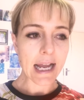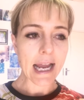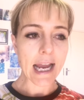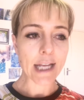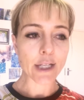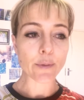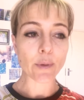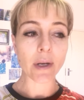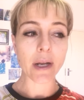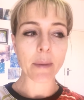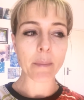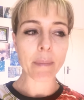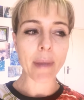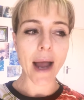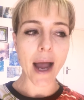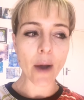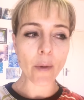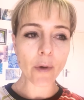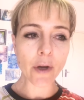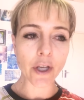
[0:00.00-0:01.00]
It will
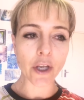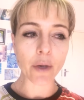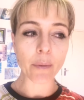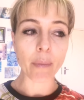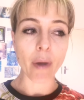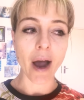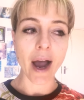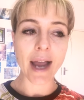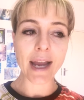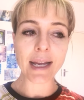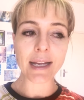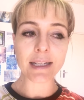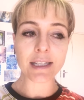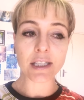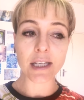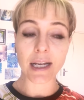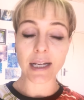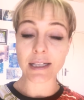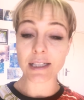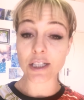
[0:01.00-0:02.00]
empower you by
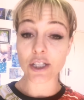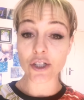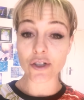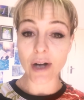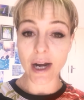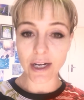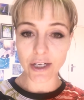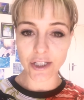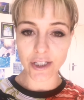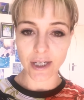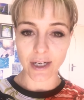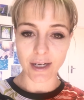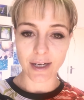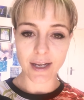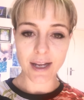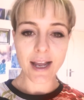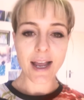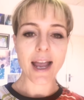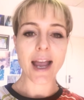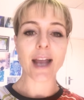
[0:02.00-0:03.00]
instruction
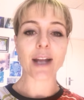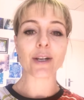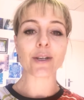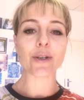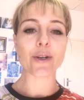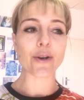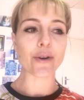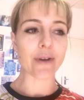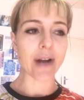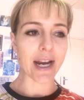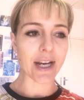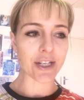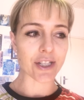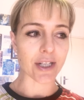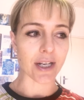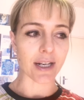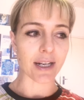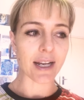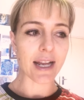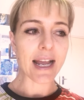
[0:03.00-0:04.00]
and
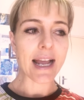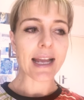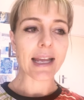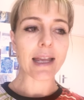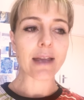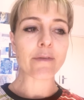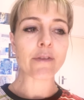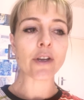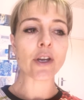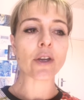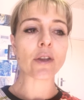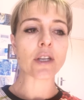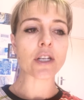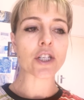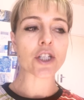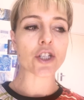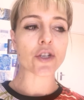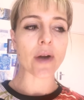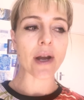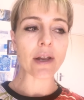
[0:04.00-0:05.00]
correction, giving you the
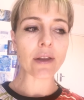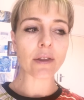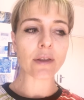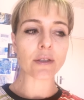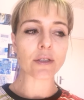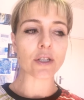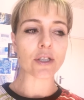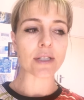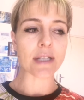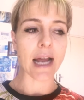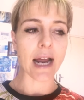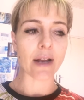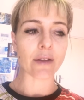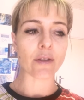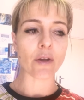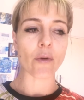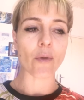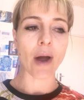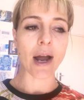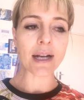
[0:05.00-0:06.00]
strength to take
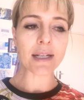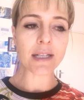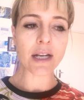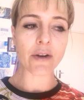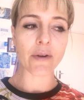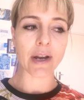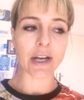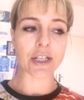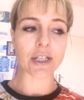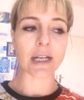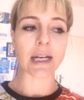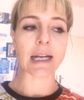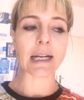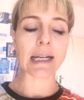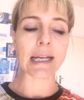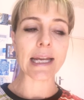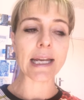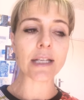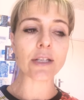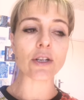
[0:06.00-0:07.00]
the right direction and
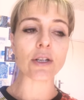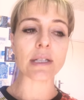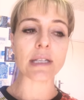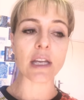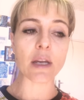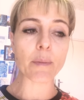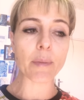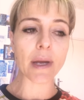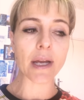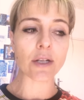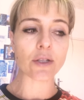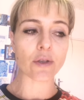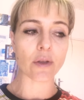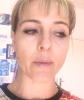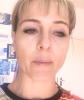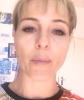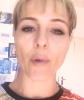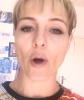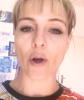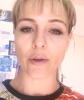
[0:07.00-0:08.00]
lead you deeper into
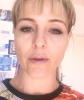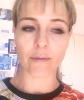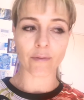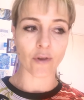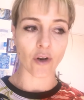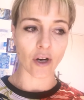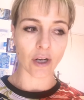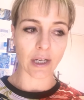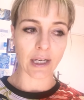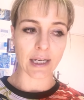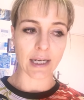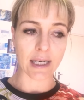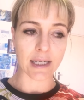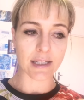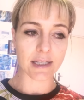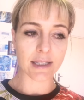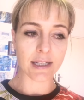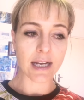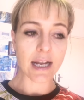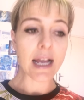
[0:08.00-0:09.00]
the path of
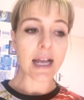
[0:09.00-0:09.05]
godliness.